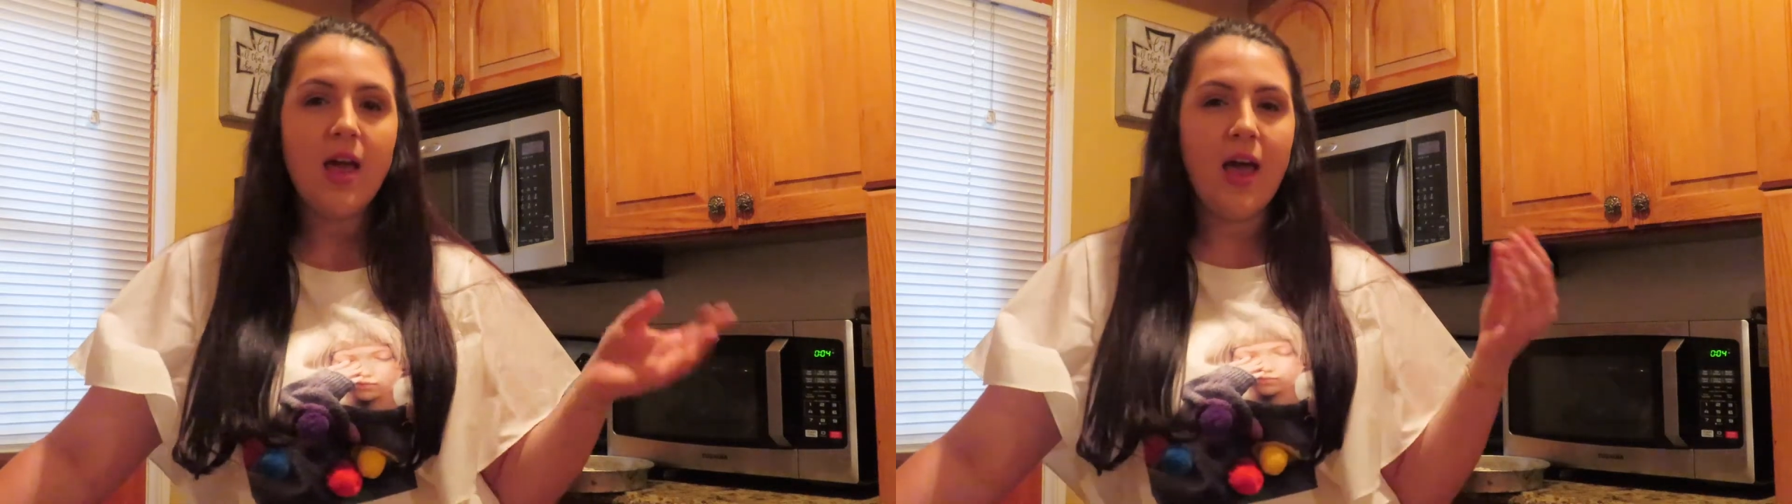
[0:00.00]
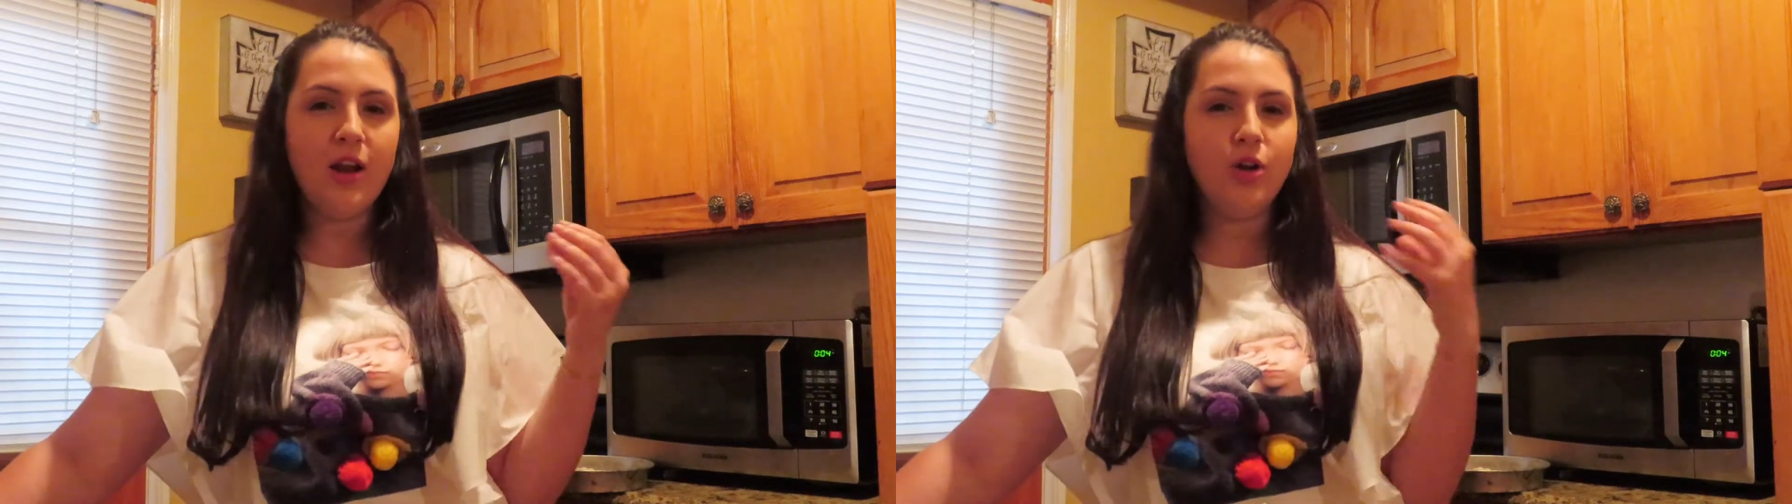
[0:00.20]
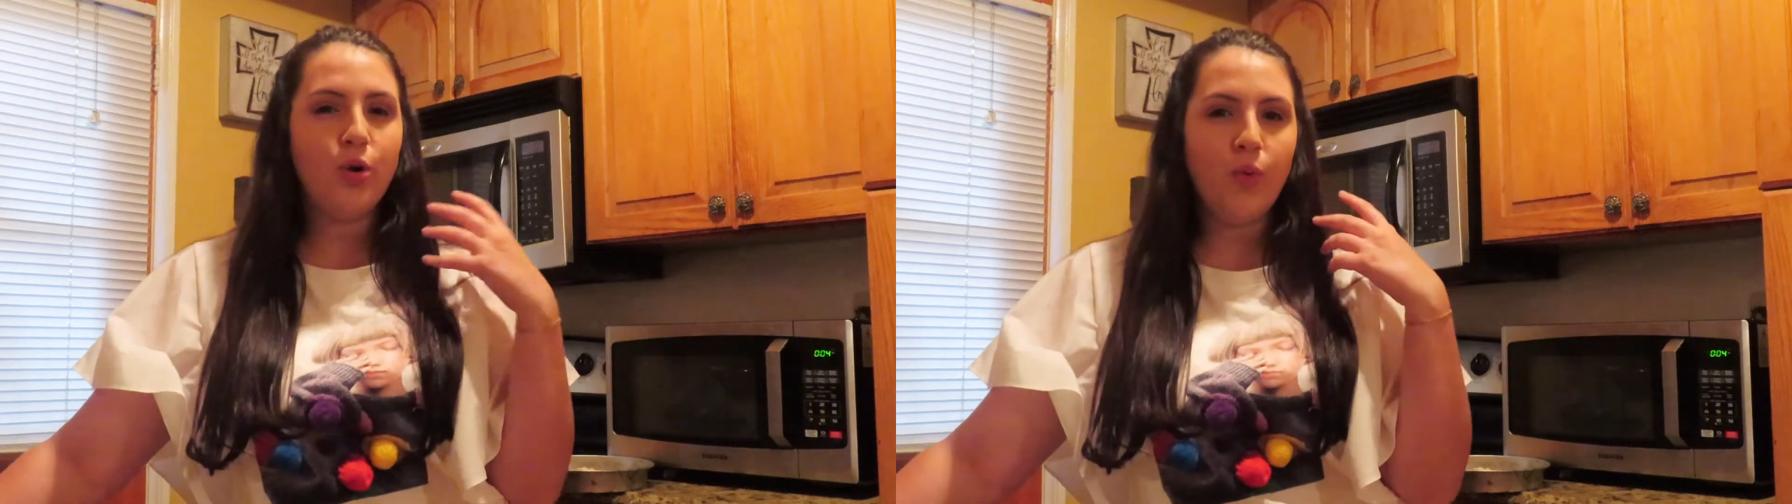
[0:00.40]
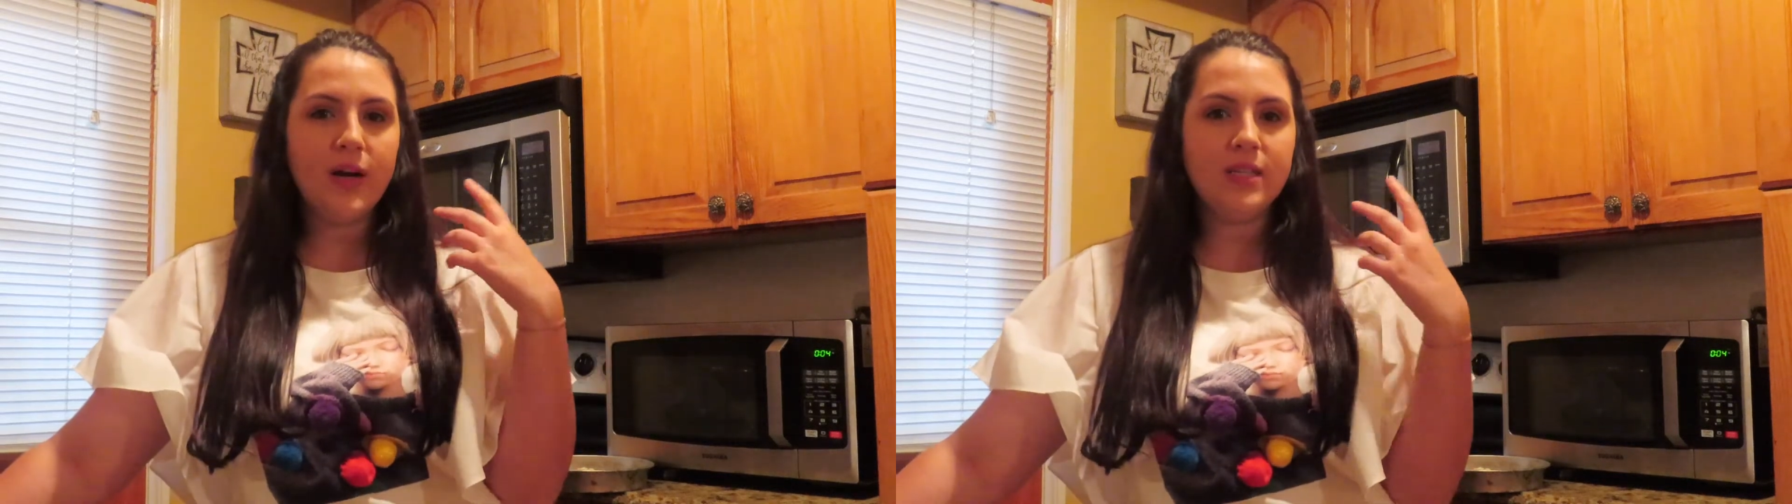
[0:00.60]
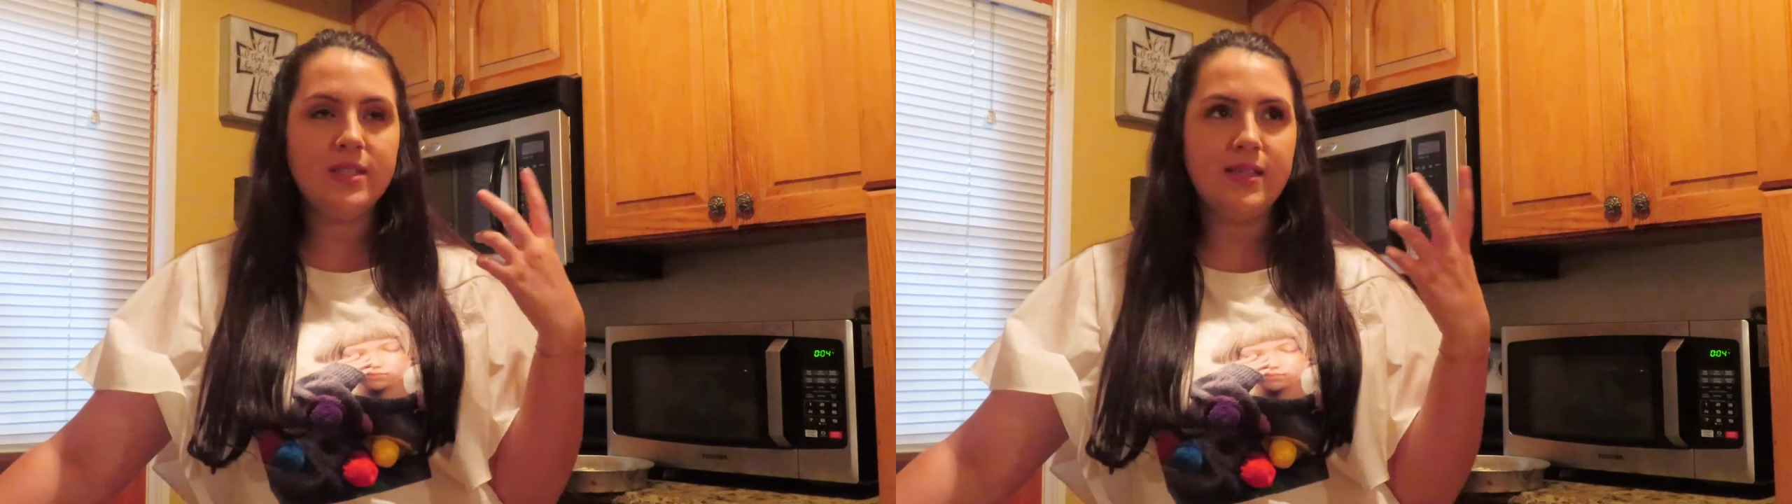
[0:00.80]
and you don't
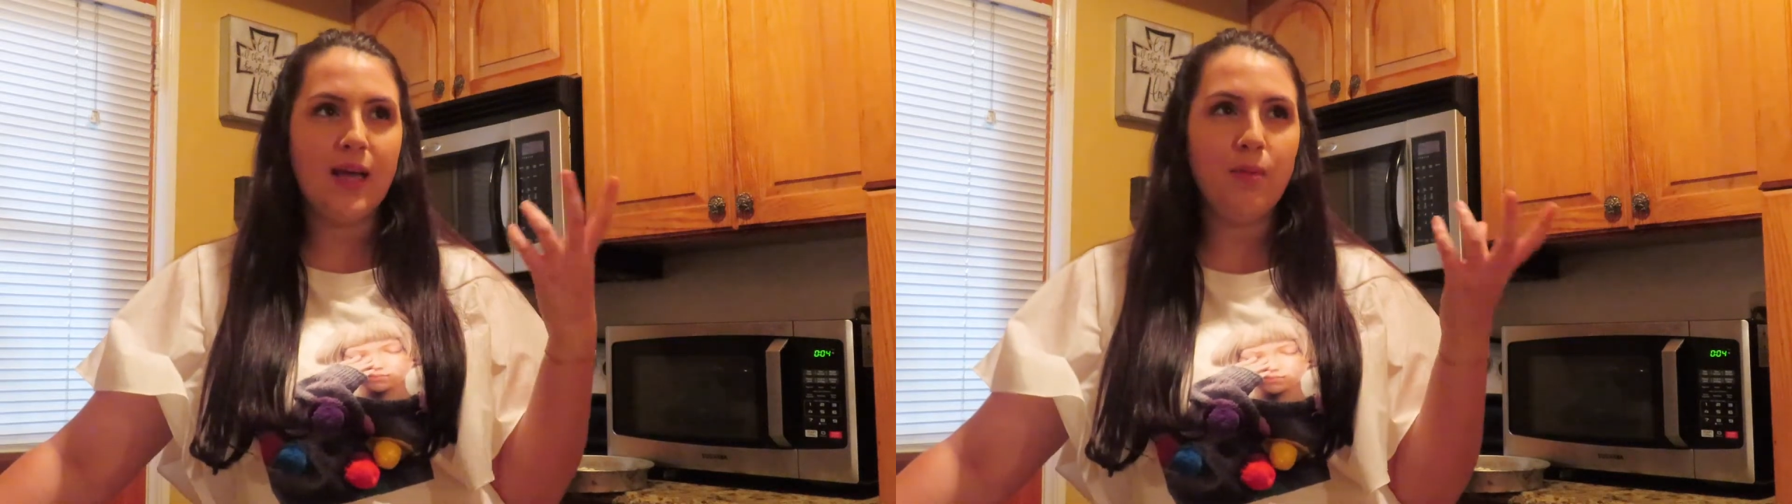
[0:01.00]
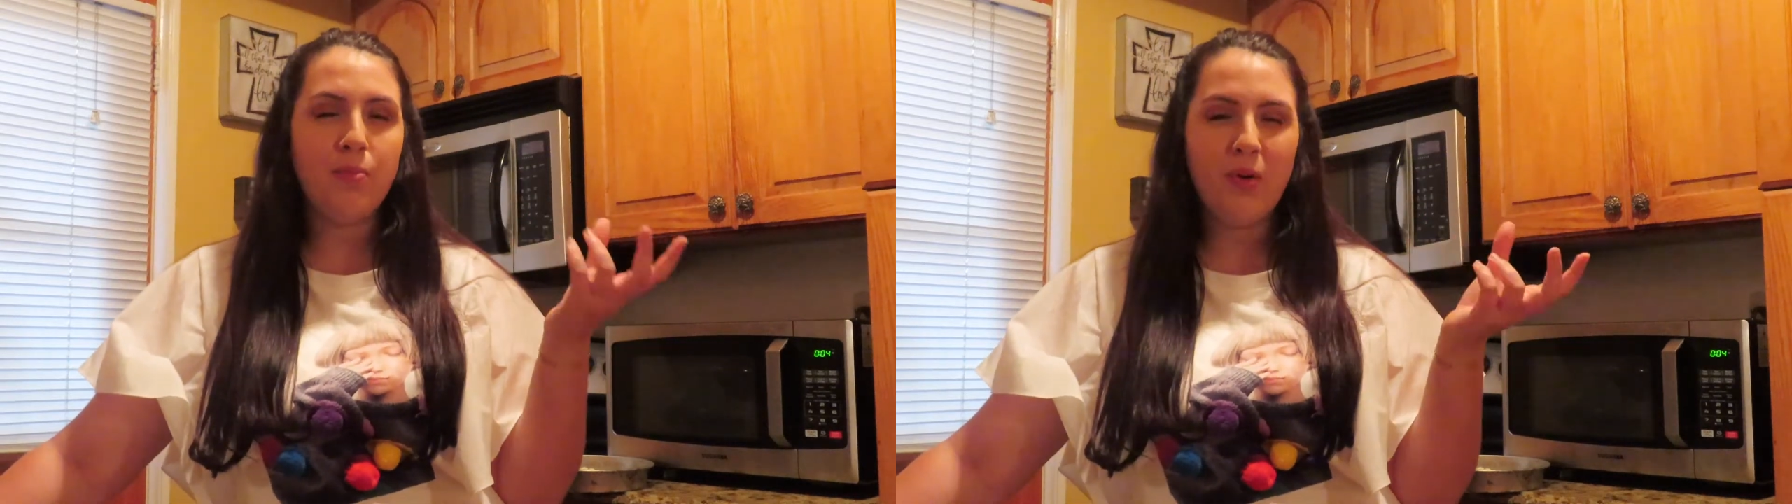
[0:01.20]
want it to get